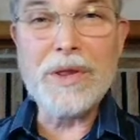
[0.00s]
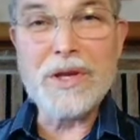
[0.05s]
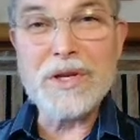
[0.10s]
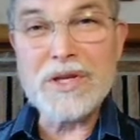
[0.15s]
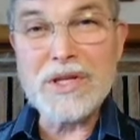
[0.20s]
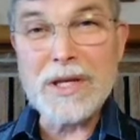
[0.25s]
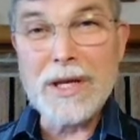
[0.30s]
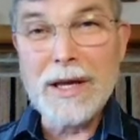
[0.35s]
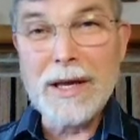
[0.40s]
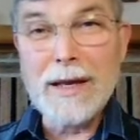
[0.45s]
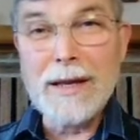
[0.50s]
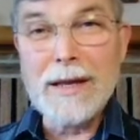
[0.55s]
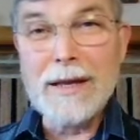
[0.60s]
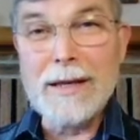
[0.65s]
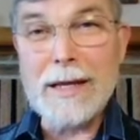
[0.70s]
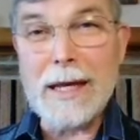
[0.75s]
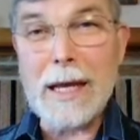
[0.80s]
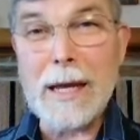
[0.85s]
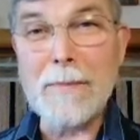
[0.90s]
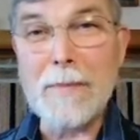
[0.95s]
this
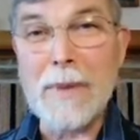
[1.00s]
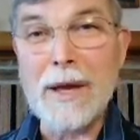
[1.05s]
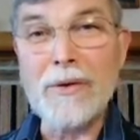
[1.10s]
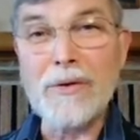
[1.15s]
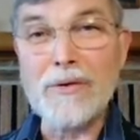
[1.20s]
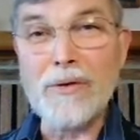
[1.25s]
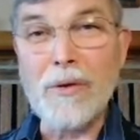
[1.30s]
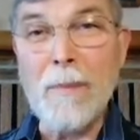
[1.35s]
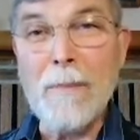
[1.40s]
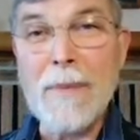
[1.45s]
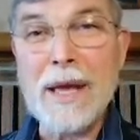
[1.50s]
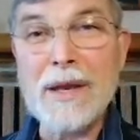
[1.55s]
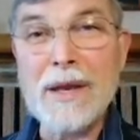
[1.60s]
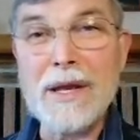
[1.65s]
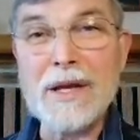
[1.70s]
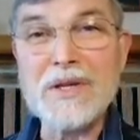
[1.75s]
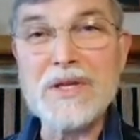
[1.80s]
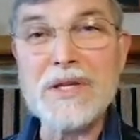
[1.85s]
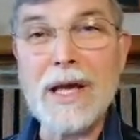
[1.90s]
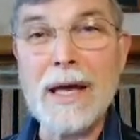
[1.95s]
deep and
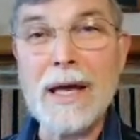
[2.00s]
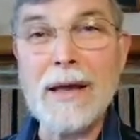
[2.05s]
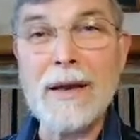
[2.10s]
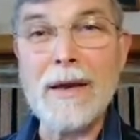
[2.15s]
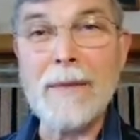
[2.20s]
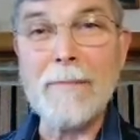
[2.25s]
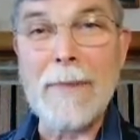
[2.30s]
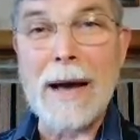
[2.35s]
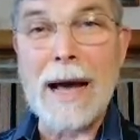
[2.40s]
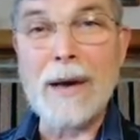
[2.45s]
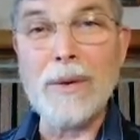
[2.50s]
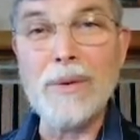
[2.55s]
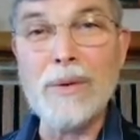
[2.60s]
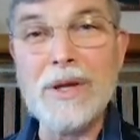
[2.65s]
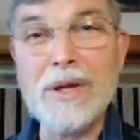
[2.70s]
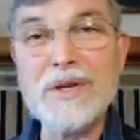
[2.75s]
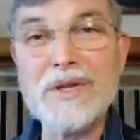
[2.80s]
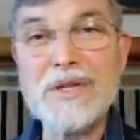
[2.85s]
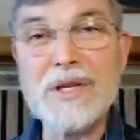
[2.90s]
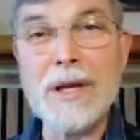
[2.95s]
tremendous and
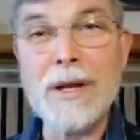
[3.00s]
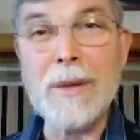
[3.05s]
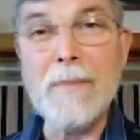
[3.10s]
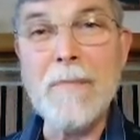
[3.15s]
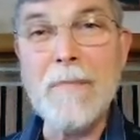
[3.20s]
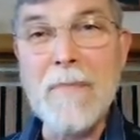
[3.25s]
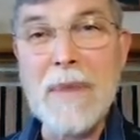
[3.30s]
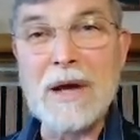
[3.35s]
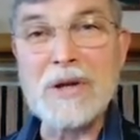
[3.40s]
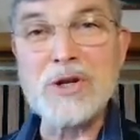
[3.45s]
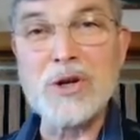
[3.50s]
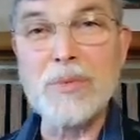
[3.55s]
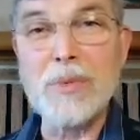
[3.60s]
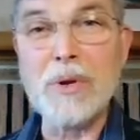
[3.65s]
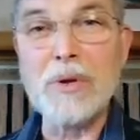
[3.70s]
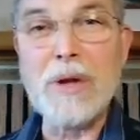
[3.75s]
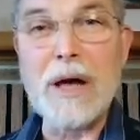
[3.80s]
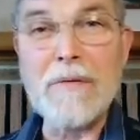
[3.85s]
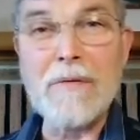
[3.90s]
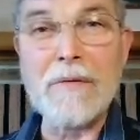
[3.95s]
boundless and
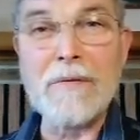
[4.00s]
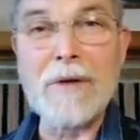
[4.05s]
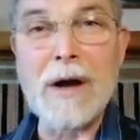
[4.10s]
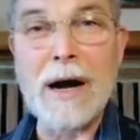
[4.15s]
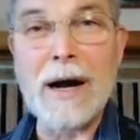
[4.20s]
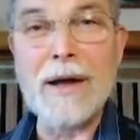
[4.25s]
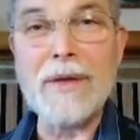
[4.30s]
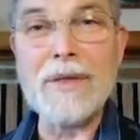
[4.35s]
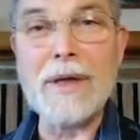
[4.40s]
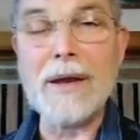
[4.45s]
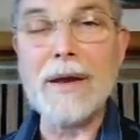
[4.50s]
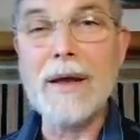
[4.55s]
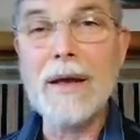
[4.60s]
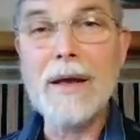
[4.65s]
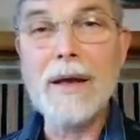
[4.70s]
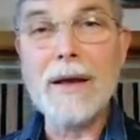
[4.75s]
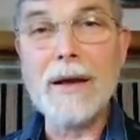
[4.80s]
immeasurable love of God that